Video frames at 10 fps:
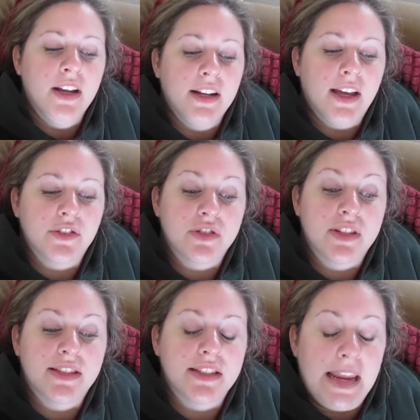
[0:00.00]
not just
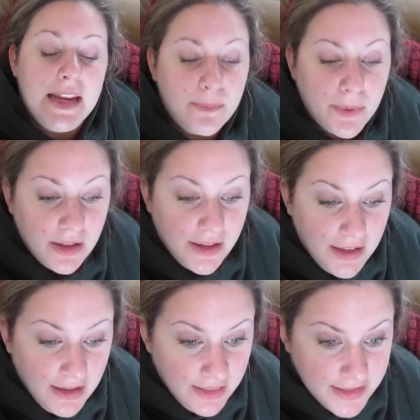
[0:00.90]
the state, but
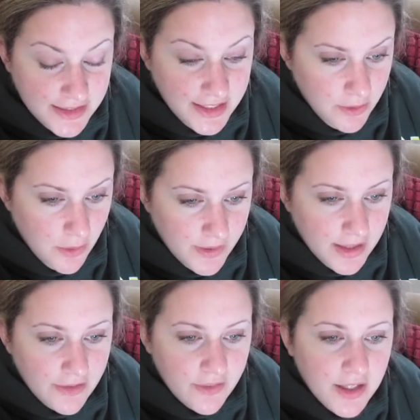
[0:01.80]
like in the city where we live,